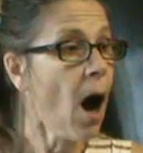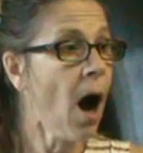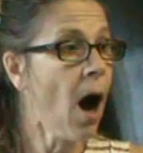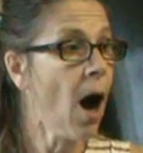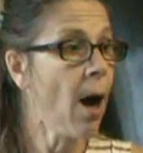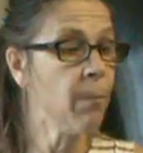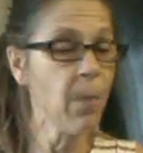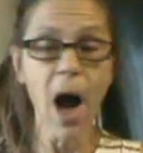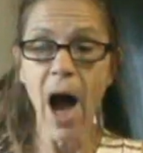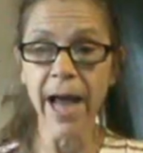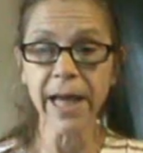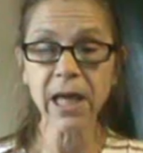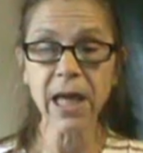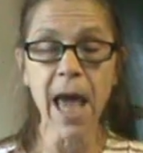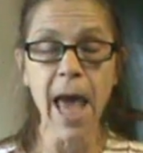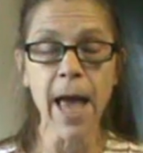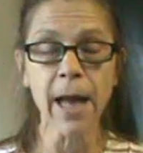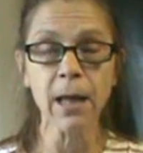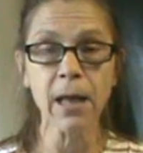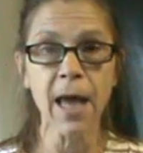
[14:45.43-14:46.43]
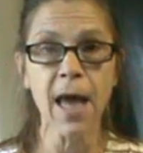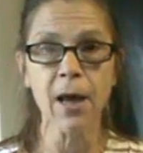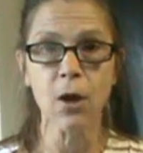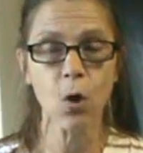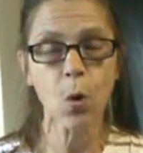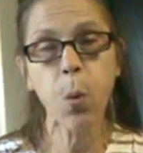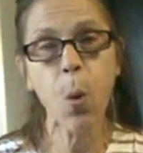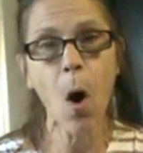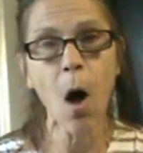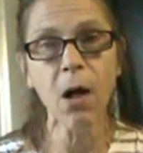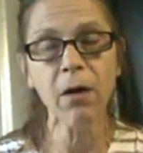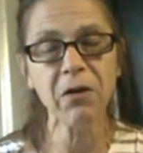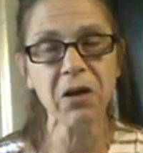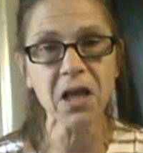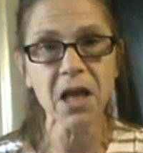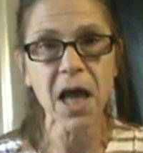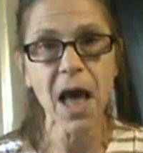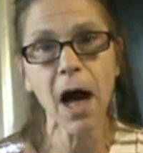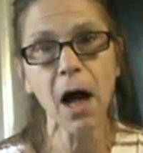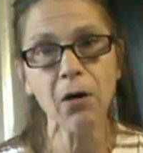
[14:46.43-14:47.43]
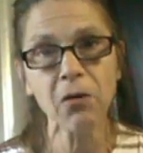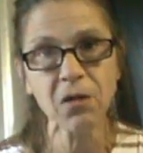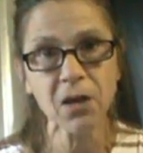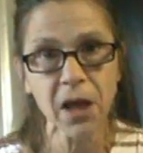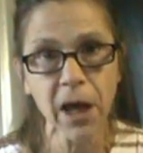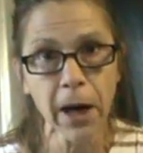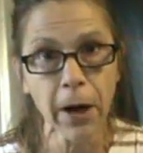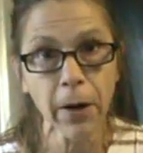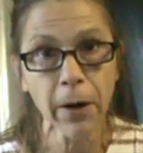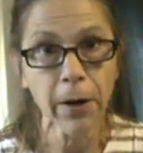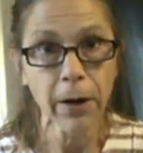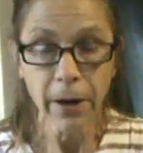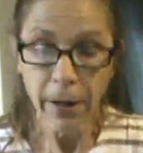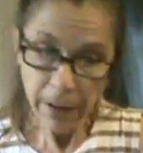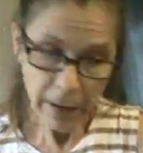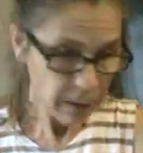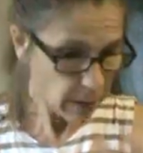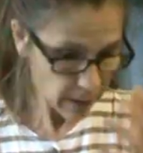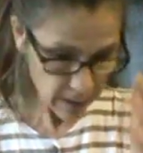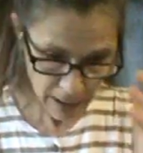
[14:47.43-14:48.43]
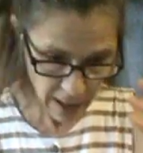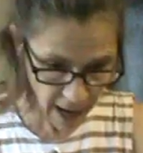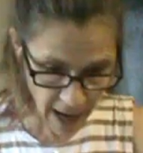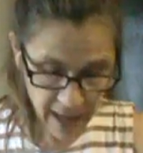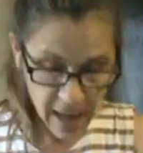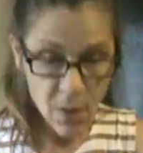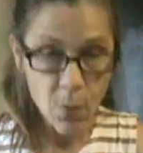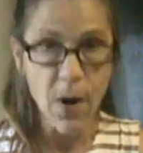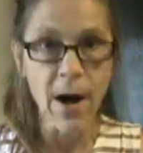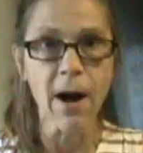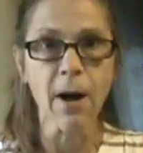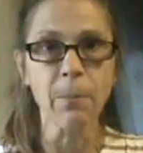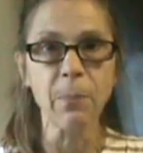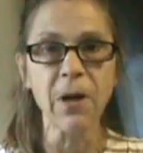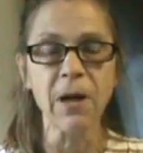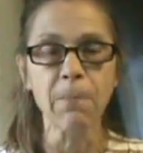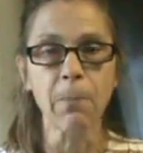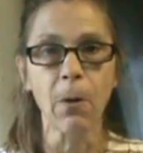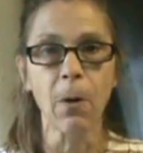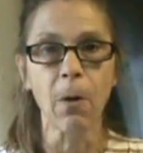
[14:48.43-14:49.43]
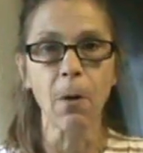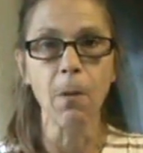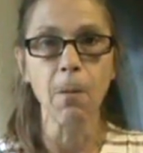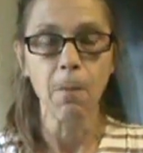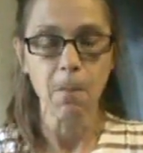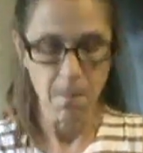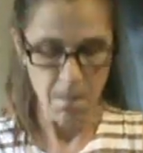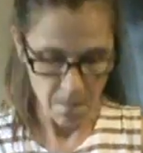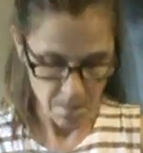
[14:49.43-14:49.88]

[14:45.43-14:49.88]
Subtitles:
I can't get quality health care anywhere, people.